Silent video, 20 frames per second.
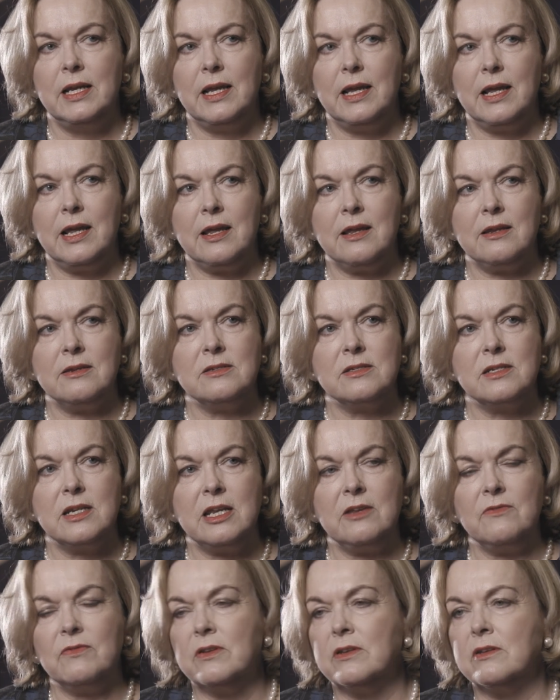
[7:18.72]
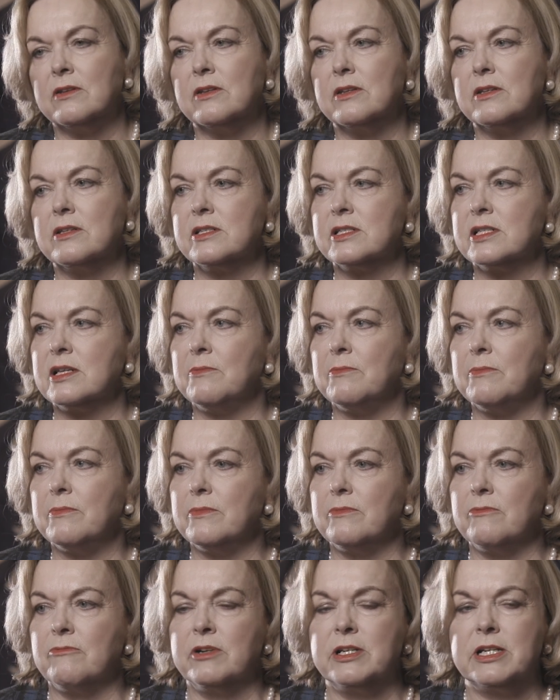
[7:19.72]
And even some
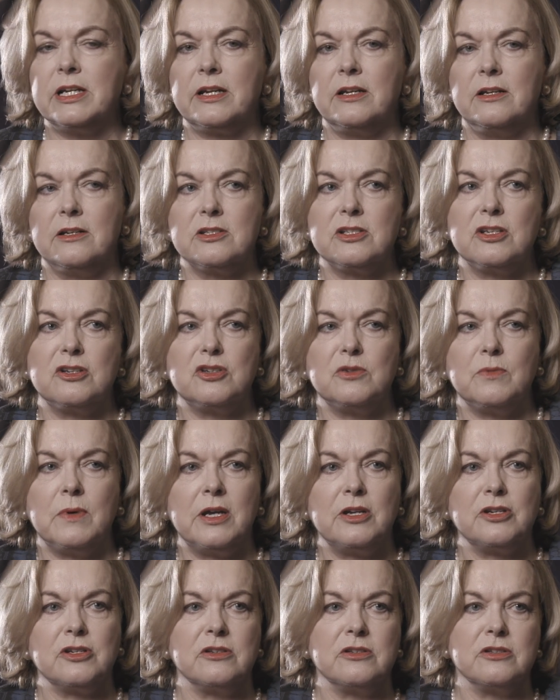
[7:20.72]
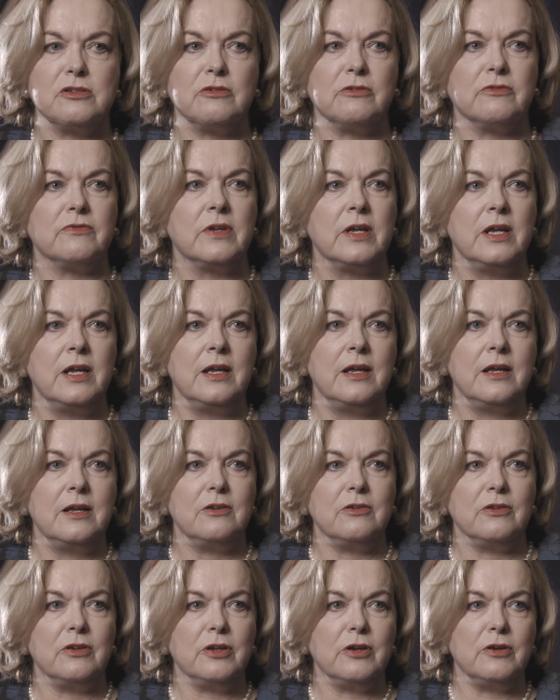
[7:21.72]
ridiculous situations of
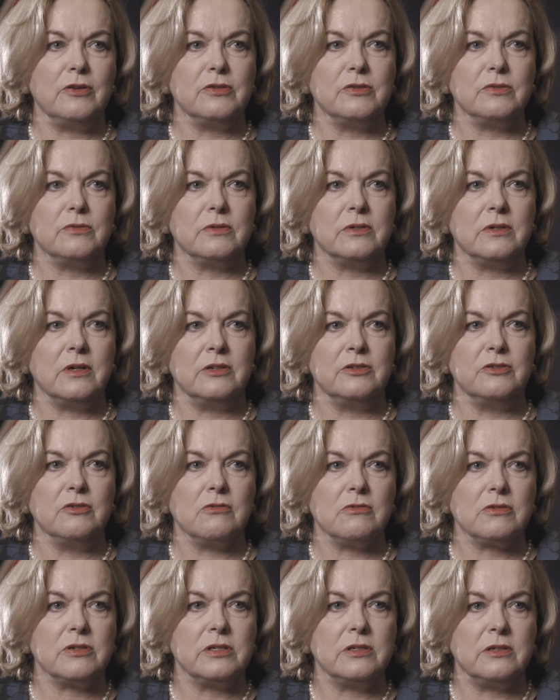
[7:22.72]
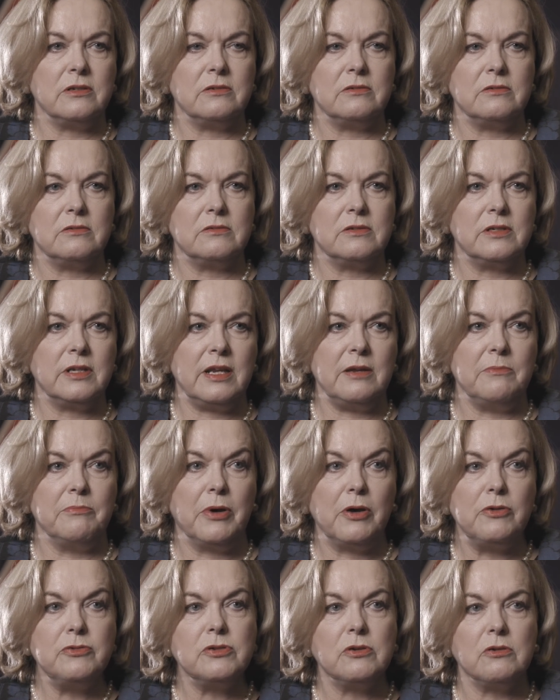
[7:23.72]
you can go to a doctor to get
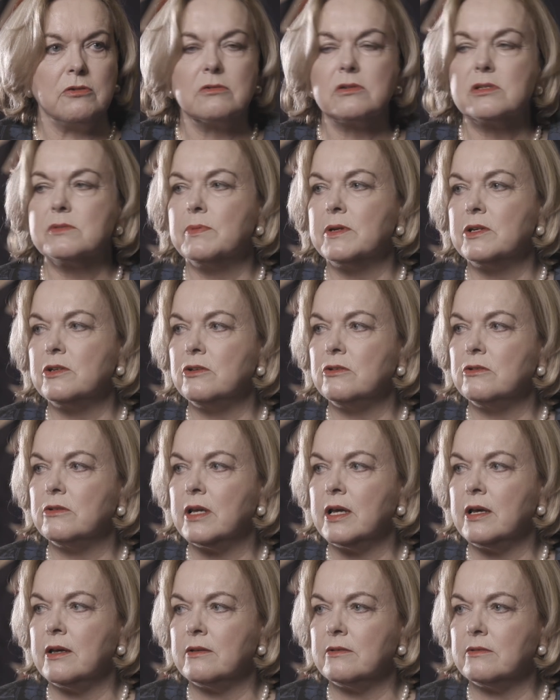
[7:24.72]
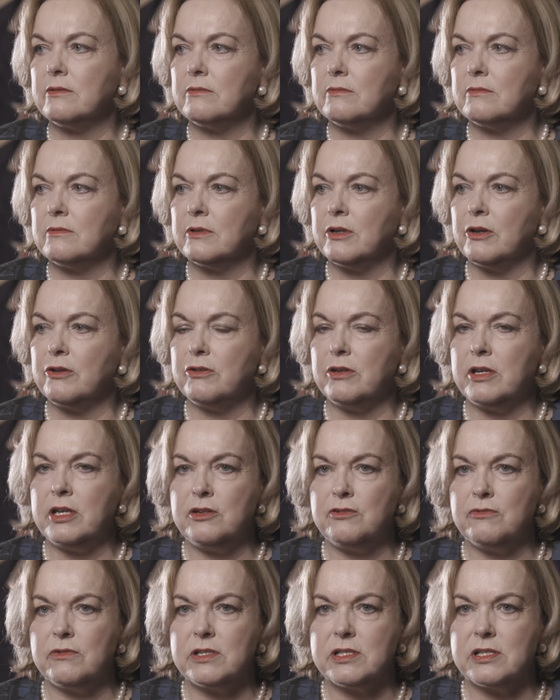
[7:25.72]
Botox, but you can't go to your
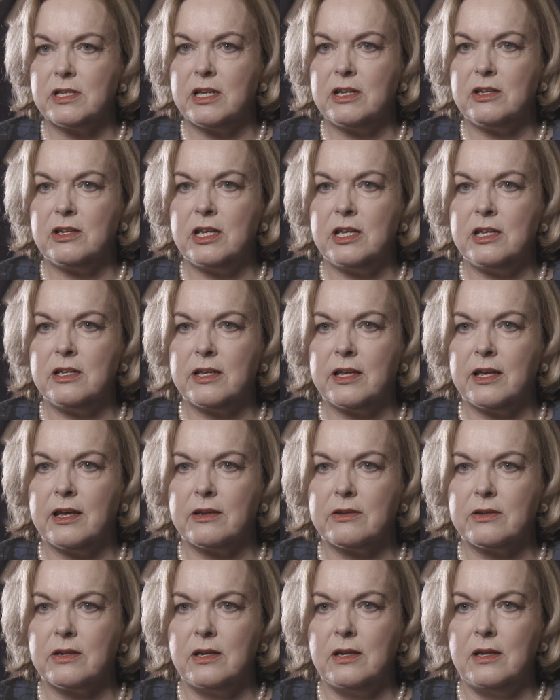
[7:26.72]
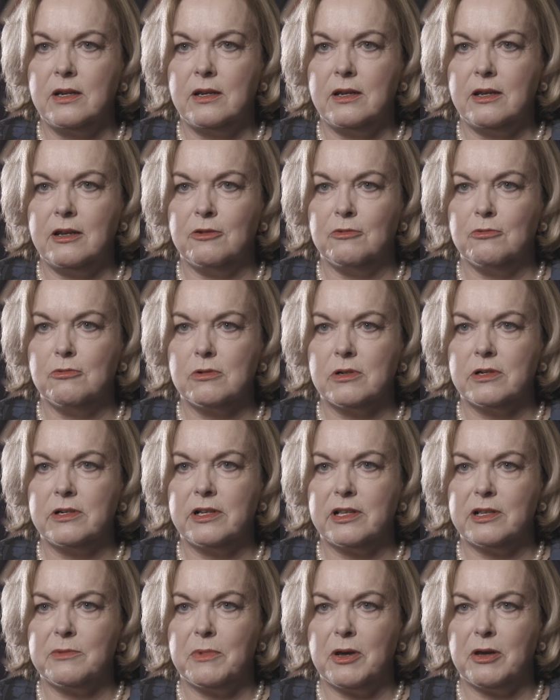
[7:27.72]
hairdresser to get your hair cut in Auckland
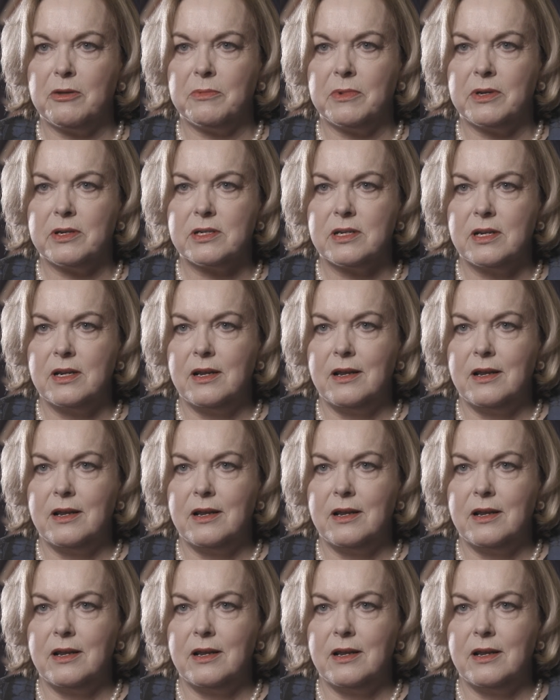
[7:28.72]
at the moment.